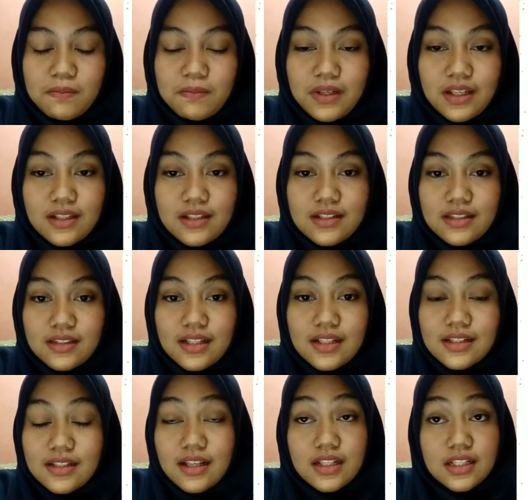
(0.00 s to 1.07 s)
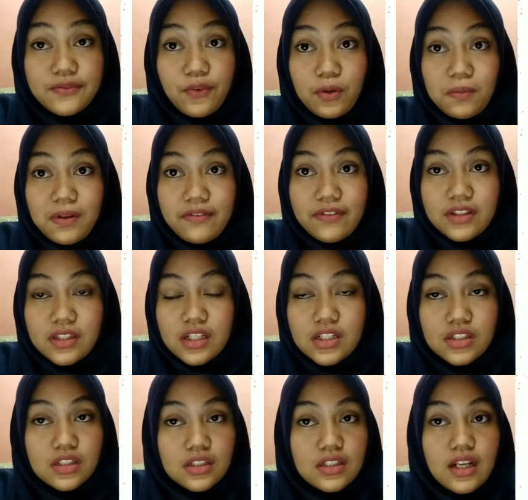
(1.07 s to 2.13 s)
because this is formal
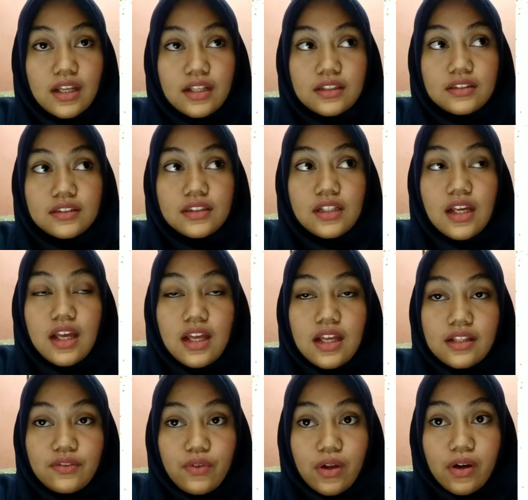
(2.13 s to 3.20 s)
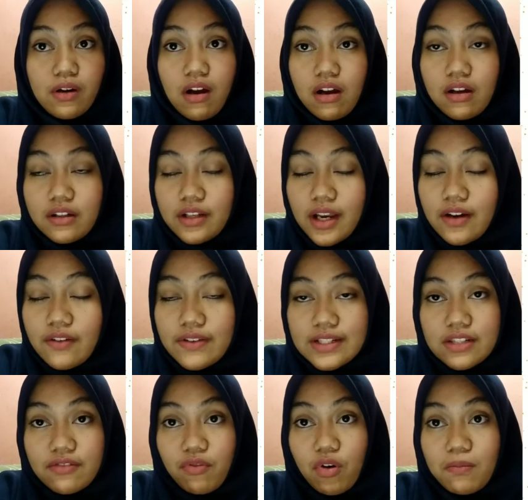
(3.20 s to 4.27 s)
invitation and there
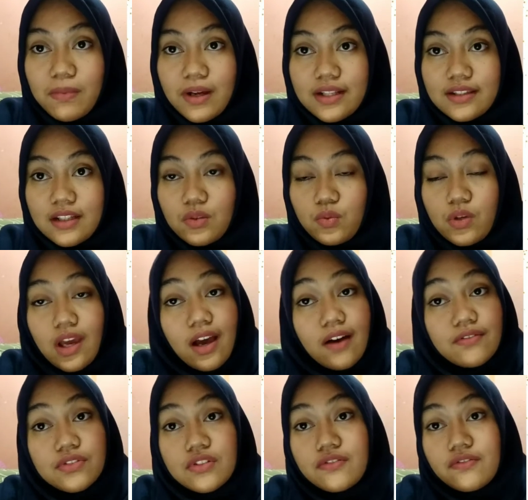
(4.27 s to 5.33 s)
is format that we have to